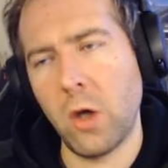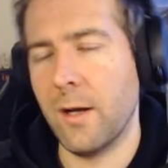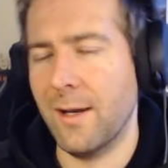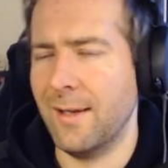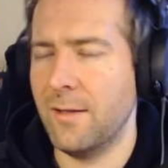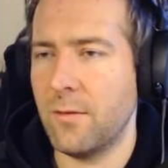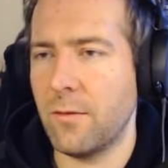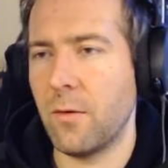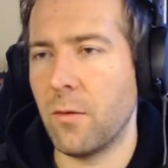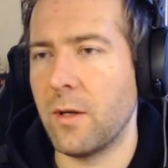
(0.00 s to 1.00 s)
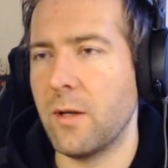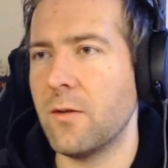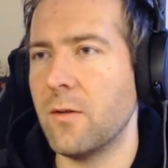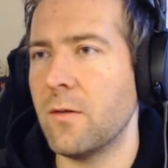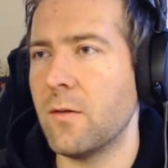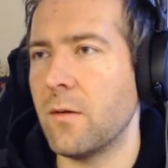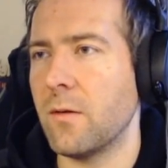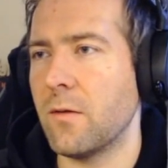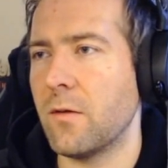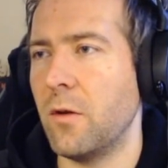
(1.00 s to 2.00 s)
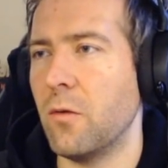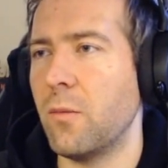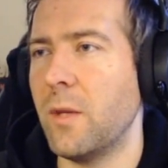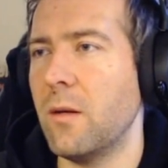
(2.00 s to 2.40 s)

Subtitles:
A list of locations? Excuse me?